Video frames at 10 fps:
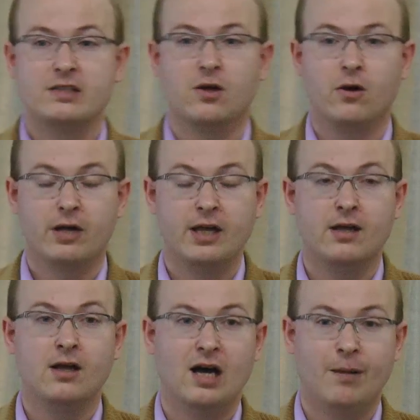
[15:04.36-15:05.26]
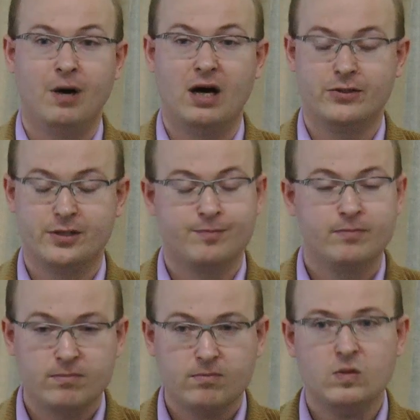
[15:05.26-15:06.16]
talking about
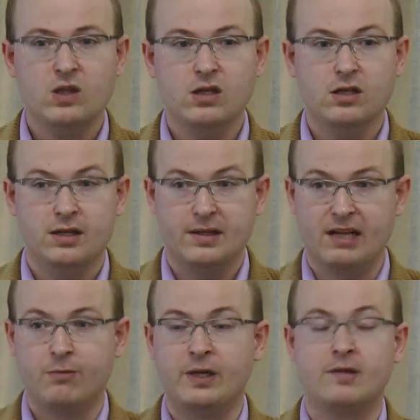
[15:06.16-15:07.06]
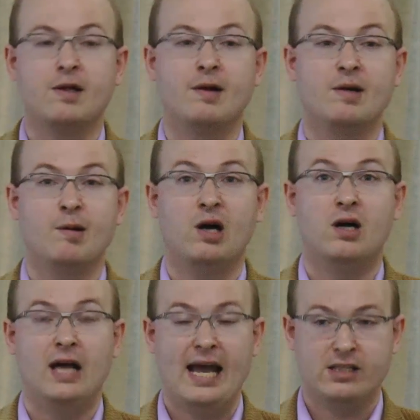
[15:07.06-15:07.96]
that we
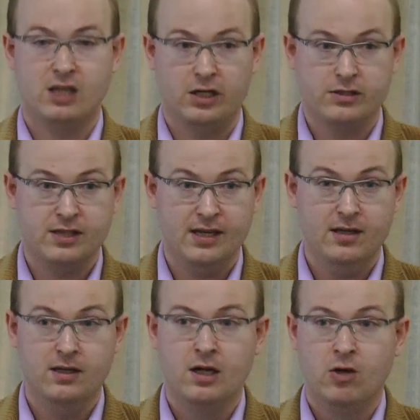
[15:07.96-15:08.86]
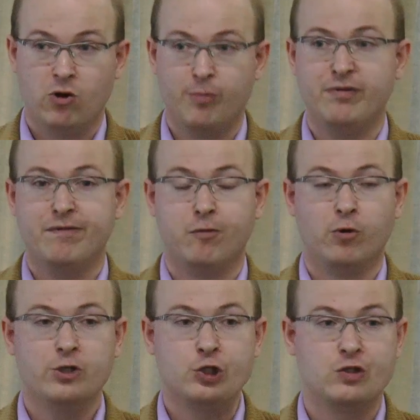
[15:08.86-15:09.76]
ex ante, or
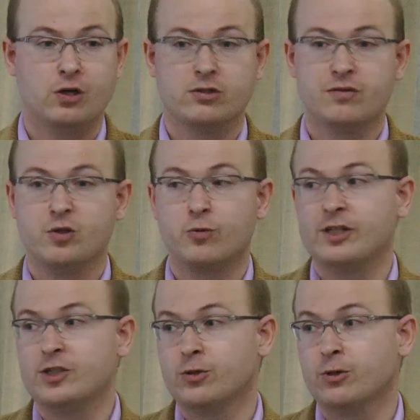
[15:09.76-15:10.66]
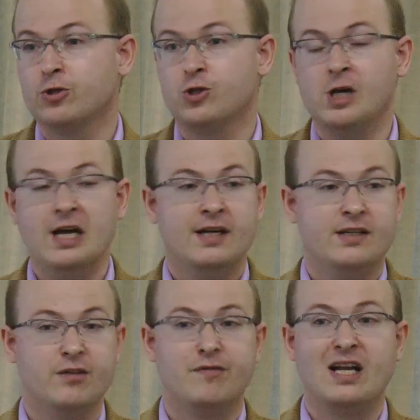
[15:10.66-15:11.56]
before the start of the research,
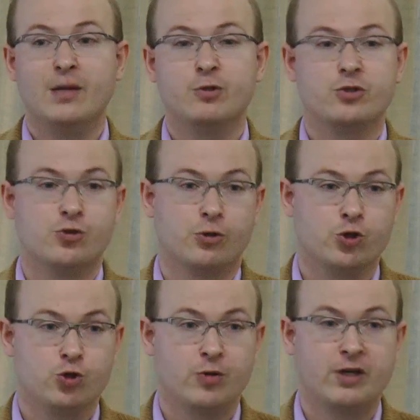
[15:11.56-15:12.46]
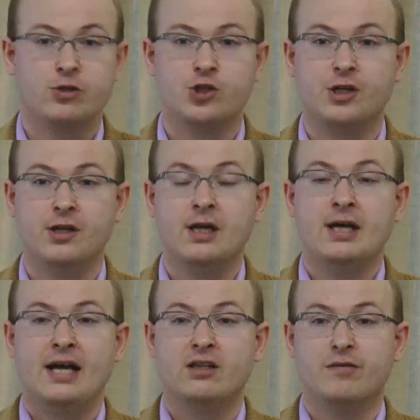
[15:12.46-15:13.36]
develop a search strategy
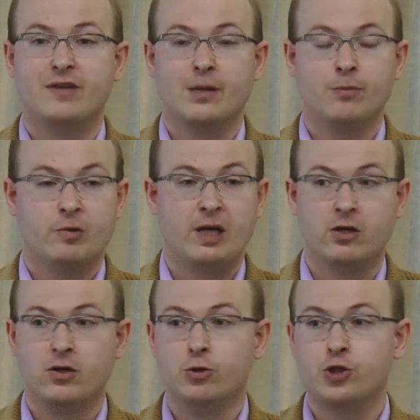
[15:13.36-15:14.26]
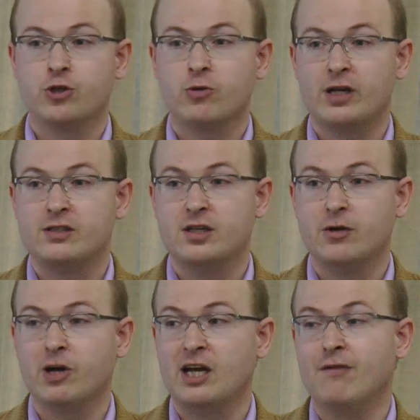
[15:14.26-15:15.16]
and develop inclusion
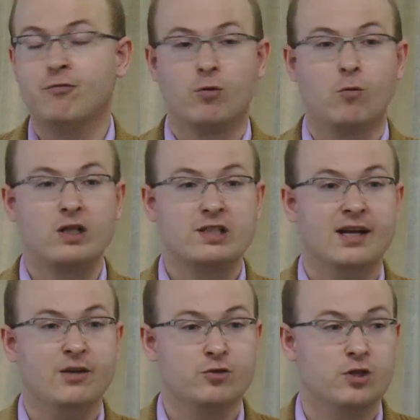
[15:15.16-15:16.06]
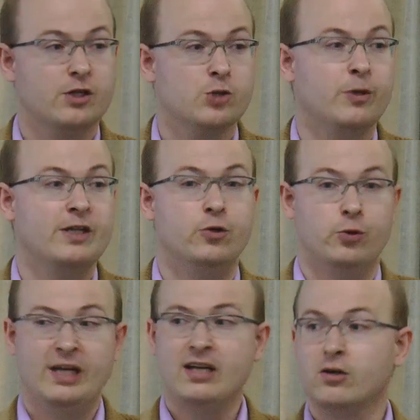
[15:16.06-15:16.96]
criteria for what kind of studies we
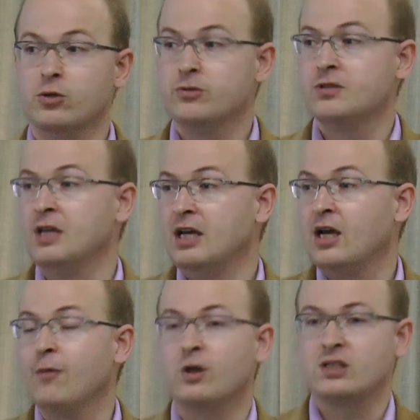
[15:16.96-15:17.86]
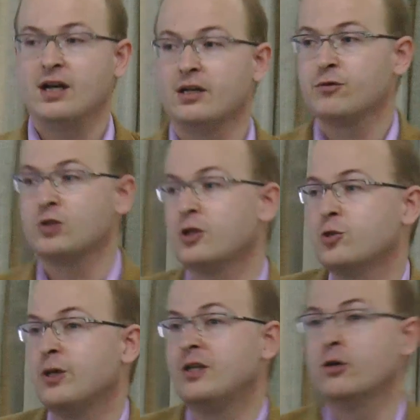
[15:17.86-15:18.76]
do include and what kind of studies
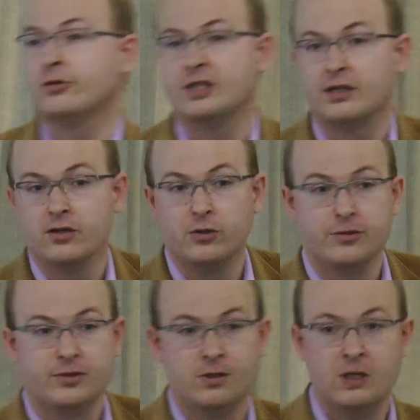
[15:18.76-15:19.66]
we don't include.